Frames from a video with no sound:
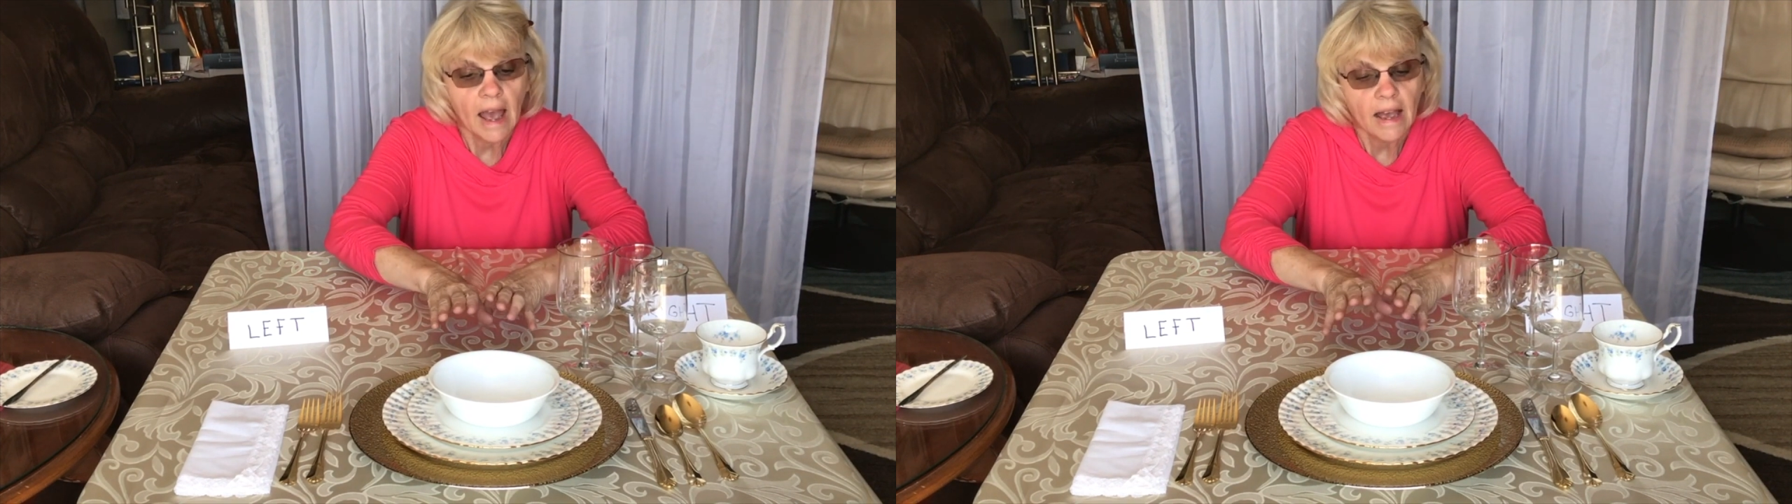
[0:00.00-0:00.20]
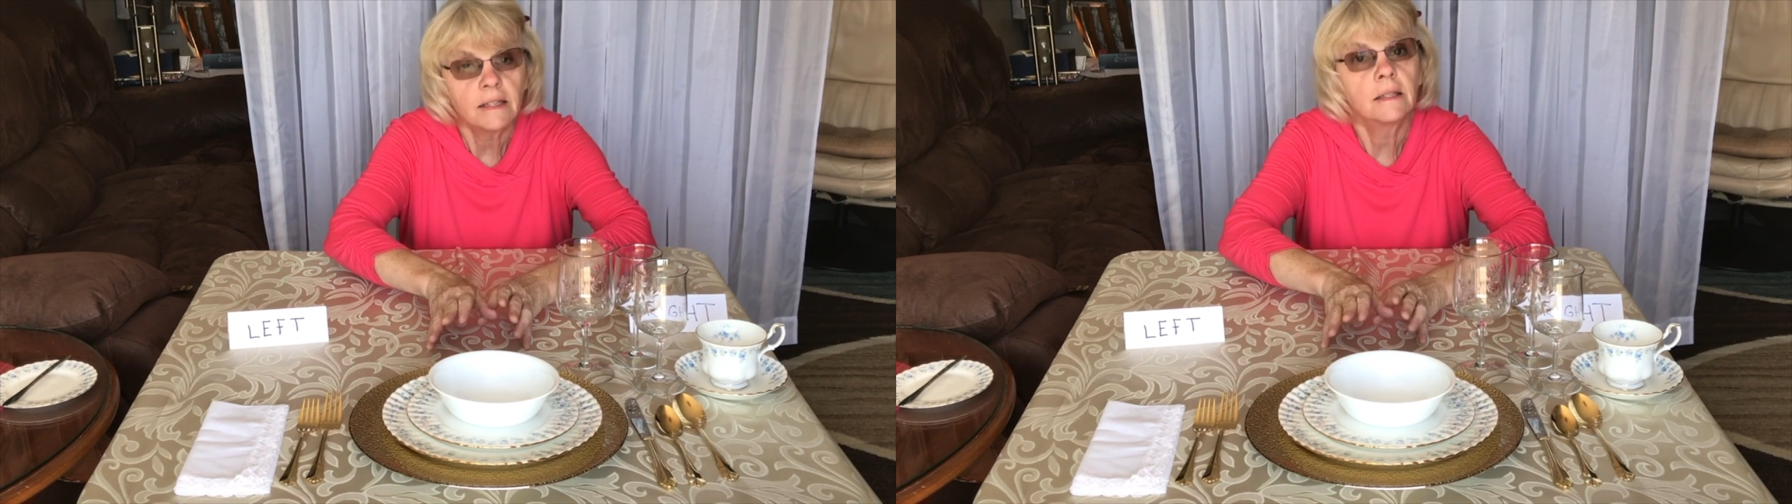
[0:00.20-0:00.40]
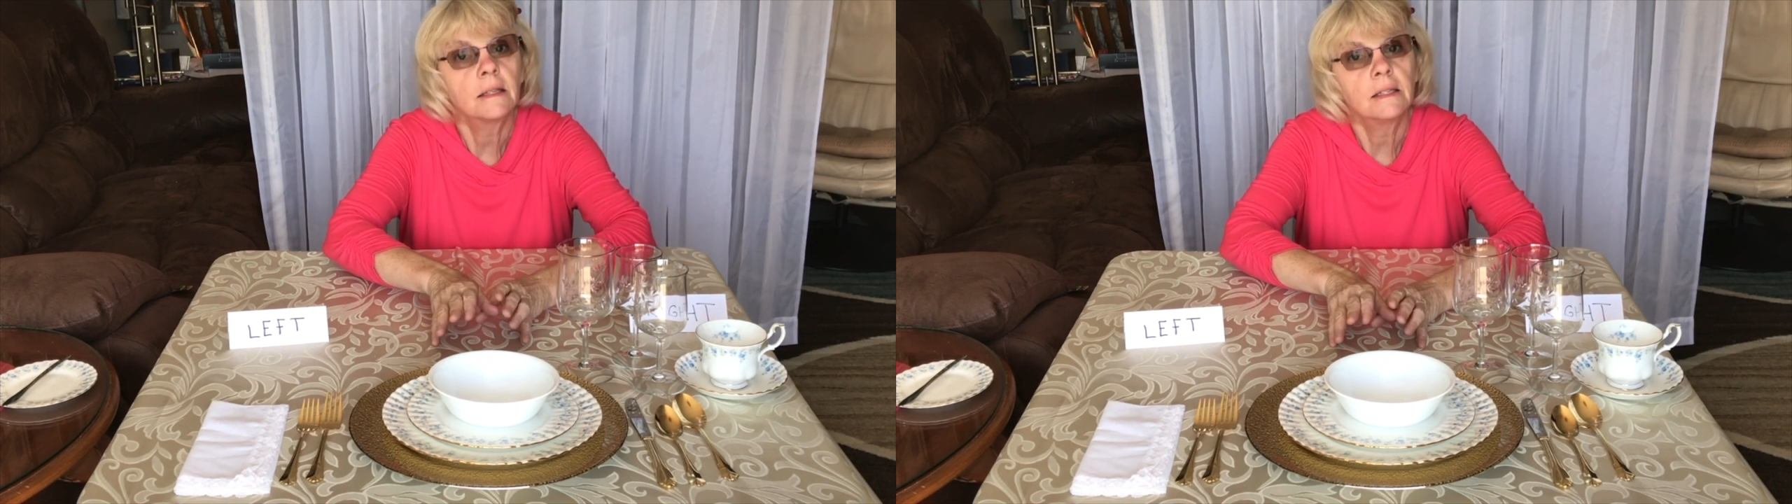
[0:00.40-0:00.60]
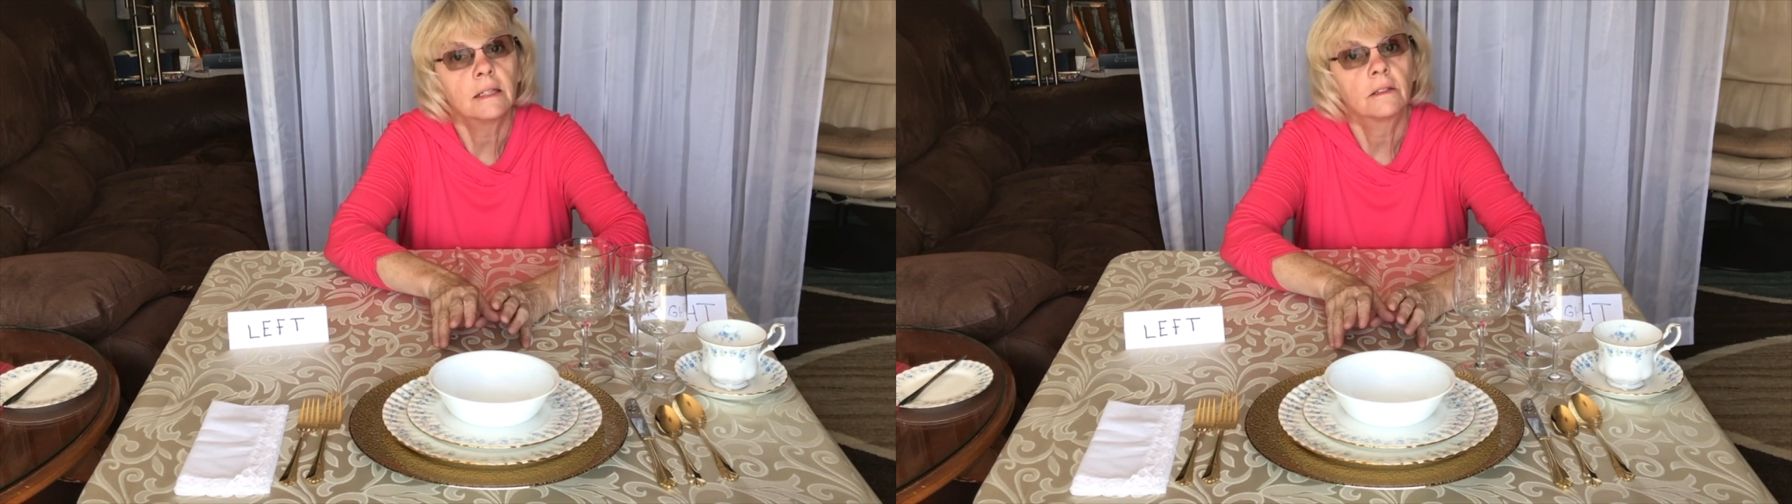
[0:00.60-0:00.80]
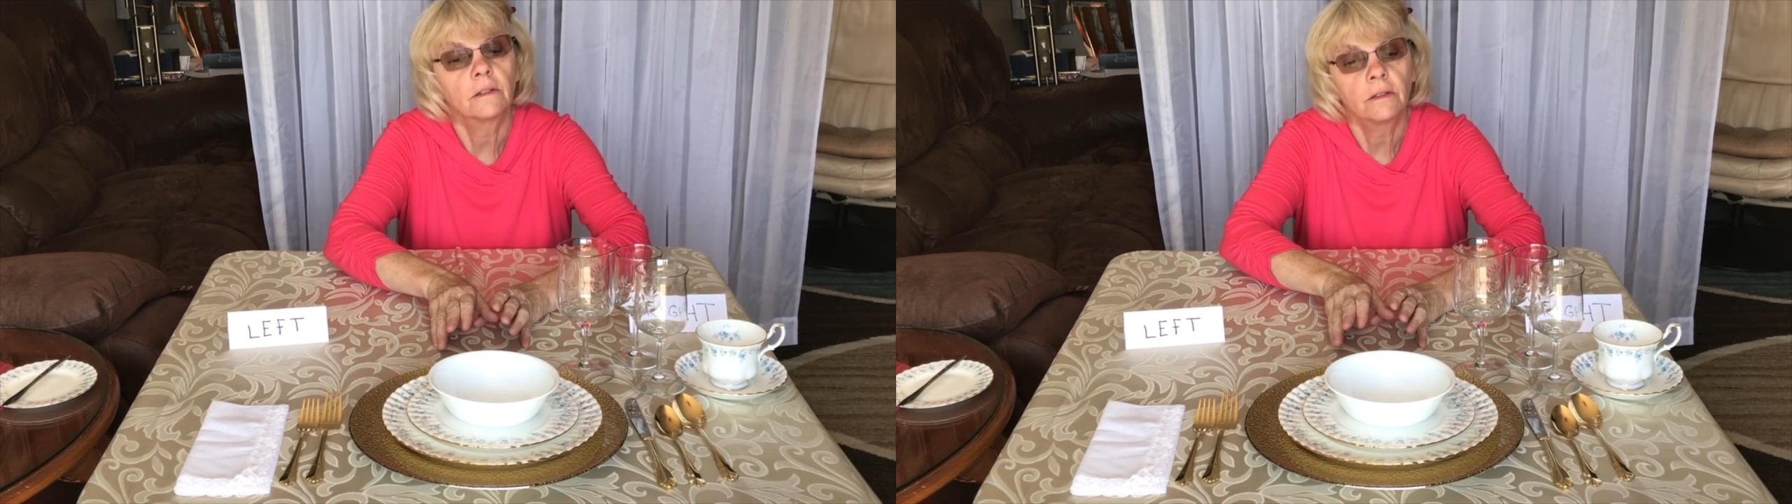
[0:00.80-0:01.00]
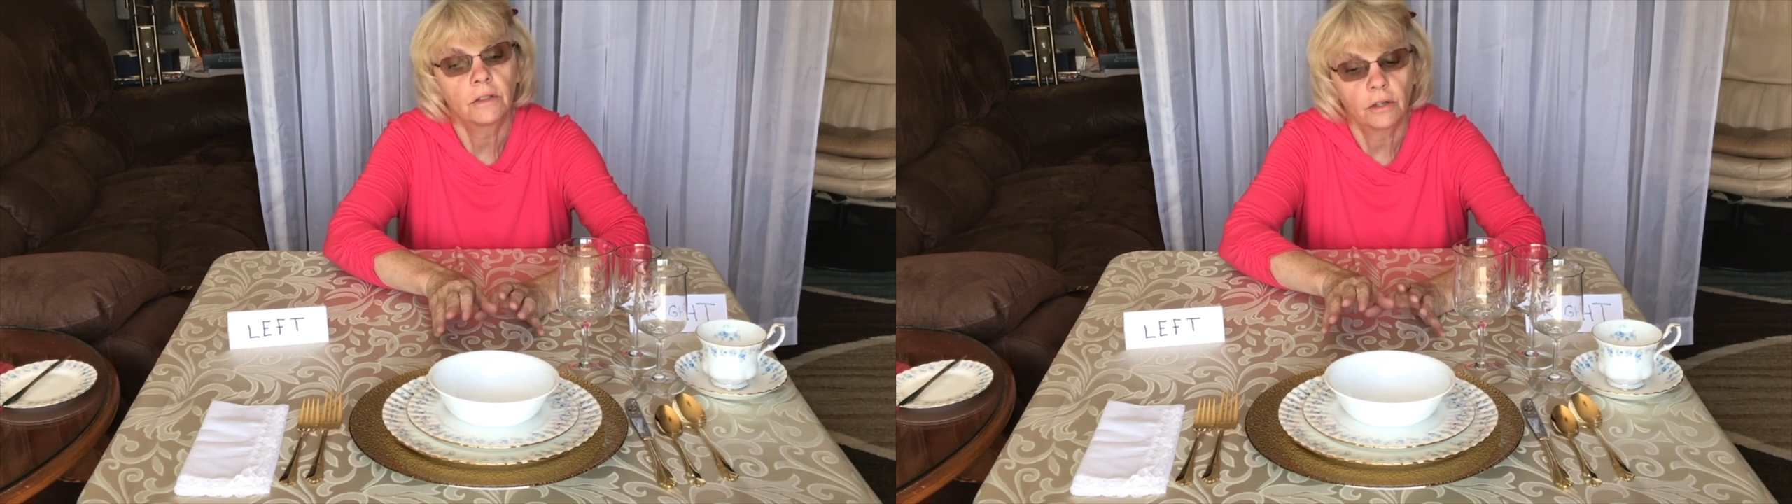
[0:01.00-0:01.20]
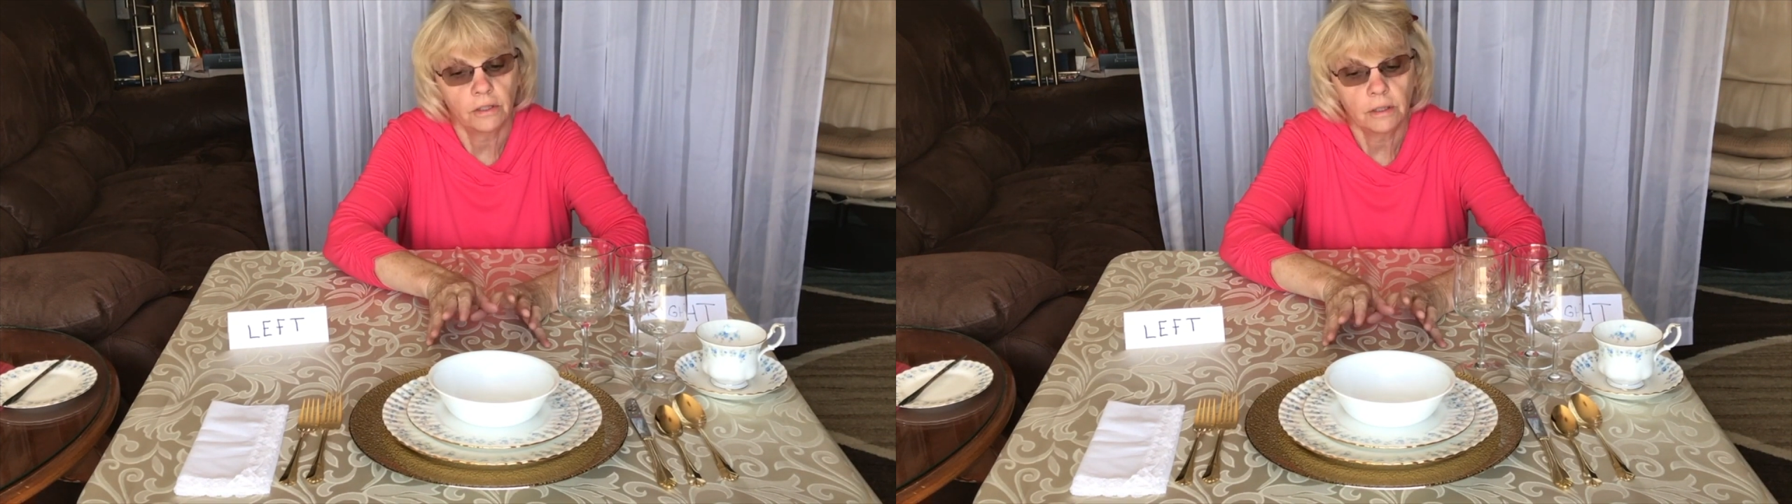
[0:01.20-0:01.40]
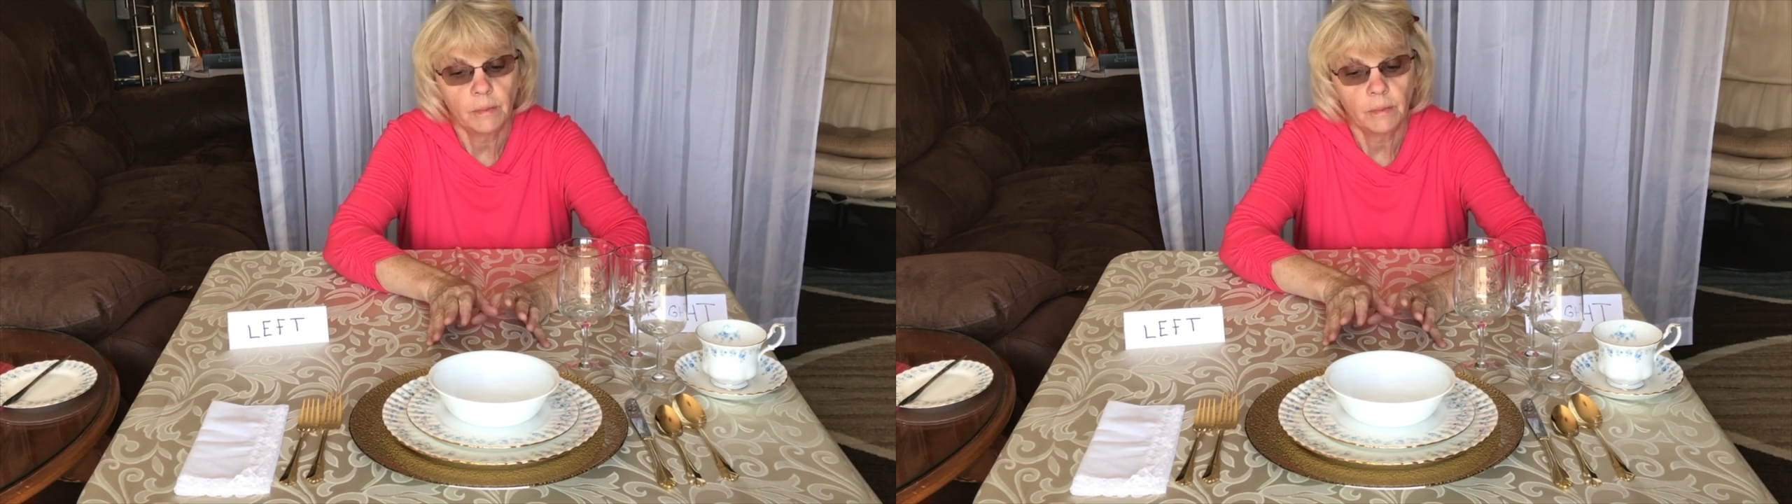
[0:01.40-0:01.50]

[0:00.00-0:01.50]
as the dinner starts